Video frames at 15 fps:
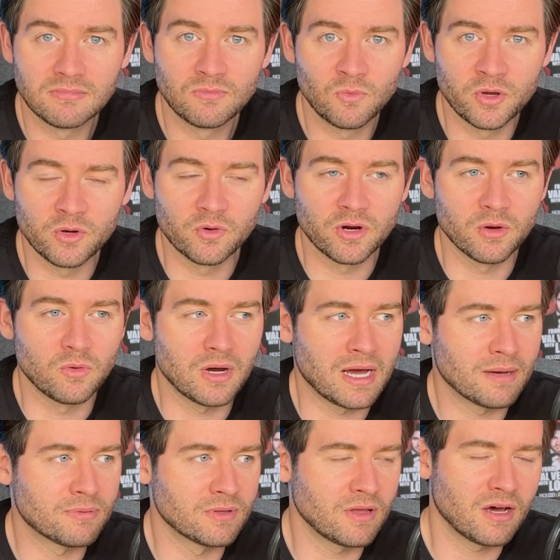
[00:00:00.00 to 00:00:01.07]
We all know what
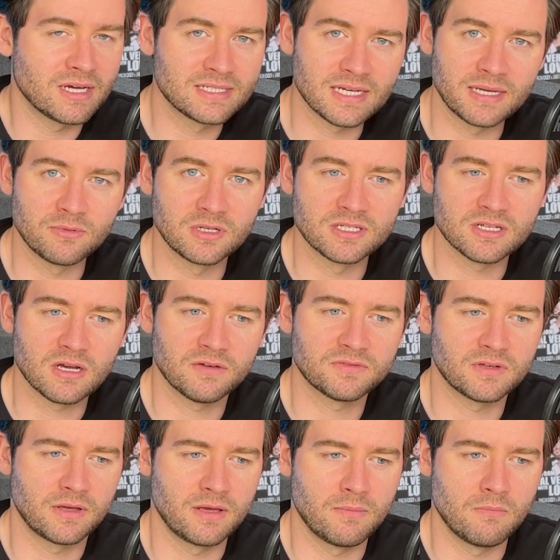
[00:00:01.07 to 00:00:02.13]
happened. The High Table is
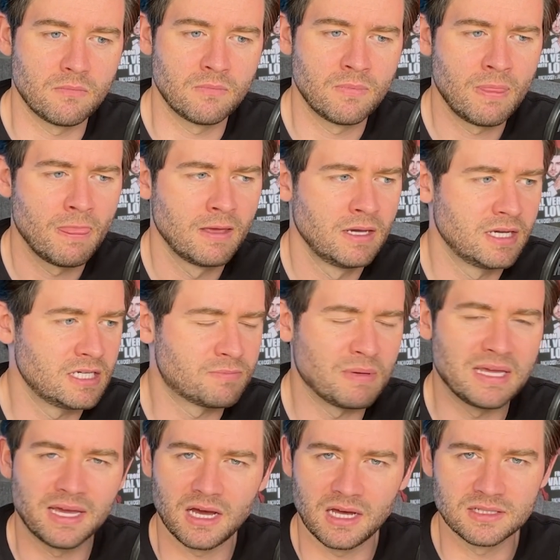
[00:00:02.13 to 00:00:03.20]
after him. He's
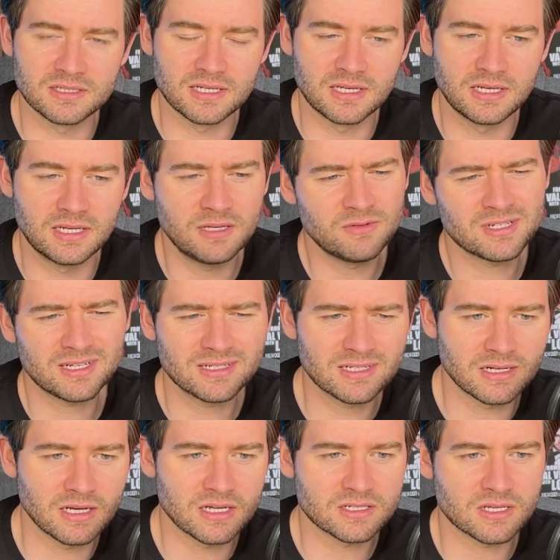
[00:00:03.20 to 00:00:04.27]
being hunted. He was
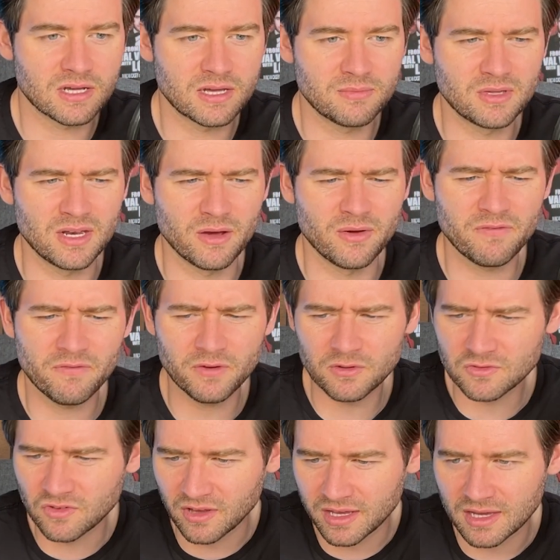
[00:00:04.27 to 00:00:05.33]
hunted last time. You know, it
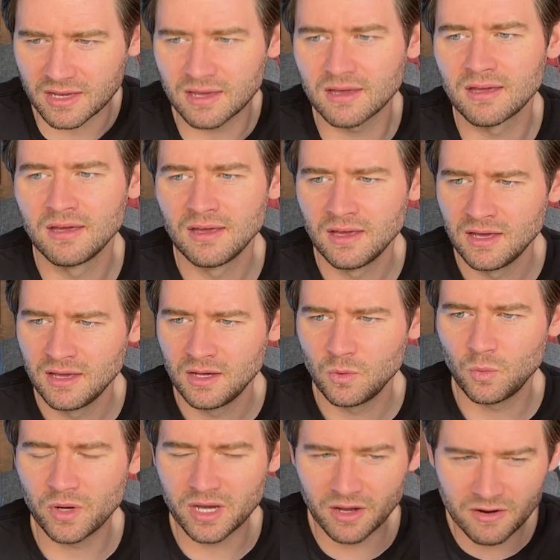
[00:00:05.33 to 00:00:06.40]
feels like
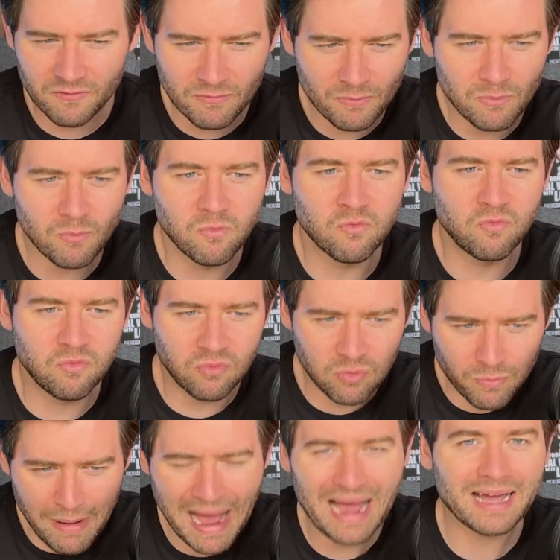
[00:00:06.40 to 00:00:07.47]
we're kind of
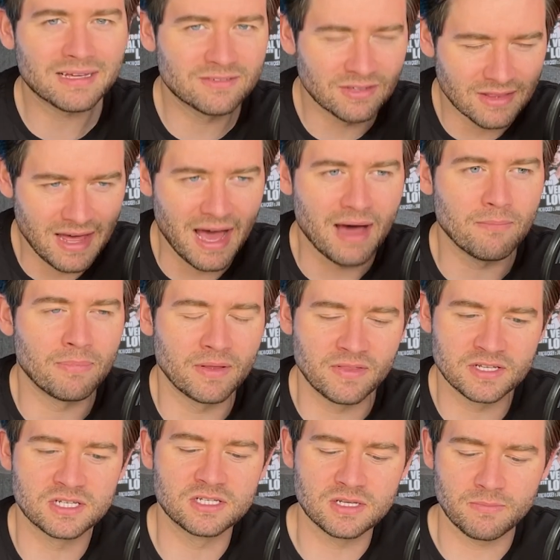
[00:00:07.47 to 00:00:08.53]
back to that, but
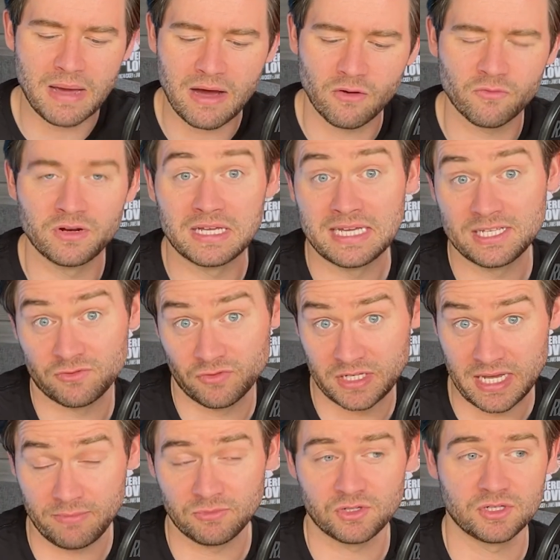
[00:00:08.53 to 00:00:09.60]
this is about his
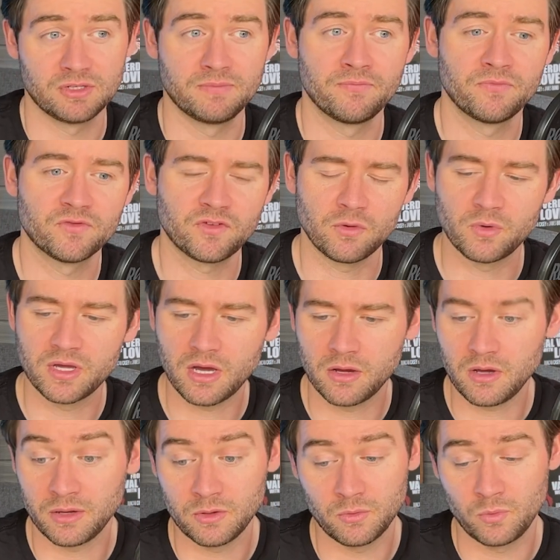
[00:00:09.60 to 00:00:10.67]
redemption. So we
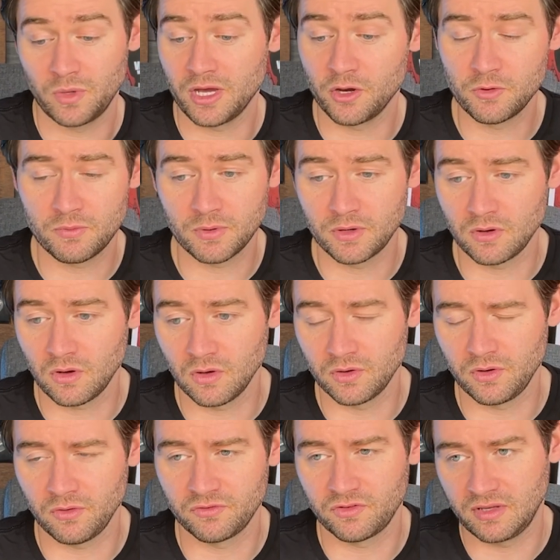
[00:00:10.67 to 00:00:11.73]
open on,
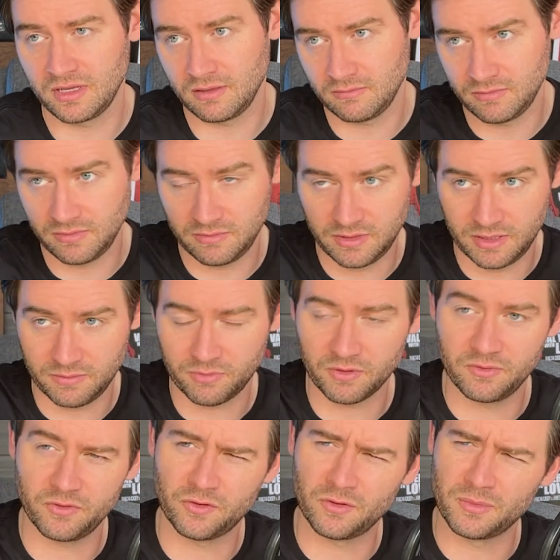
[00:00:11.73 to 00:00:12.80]
obviously, in the
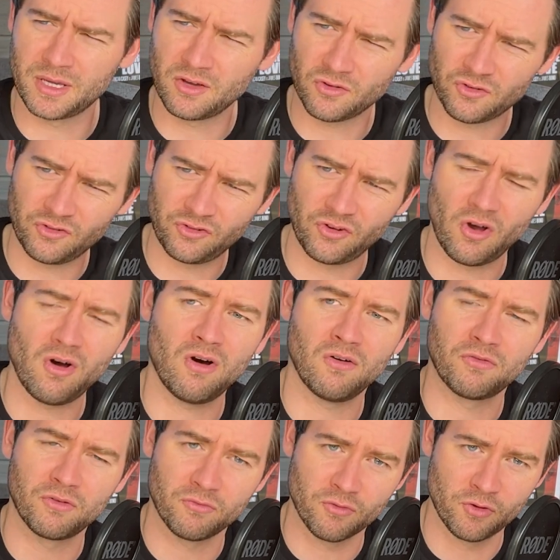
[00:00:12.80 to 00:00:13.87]
previous film, he got shot
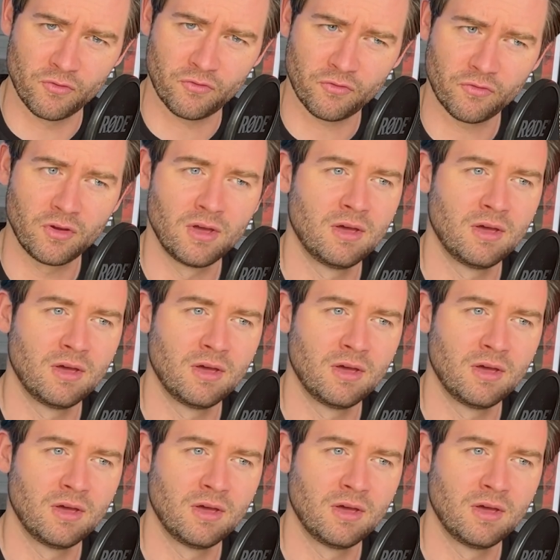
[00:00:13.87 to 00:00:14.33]
off the roof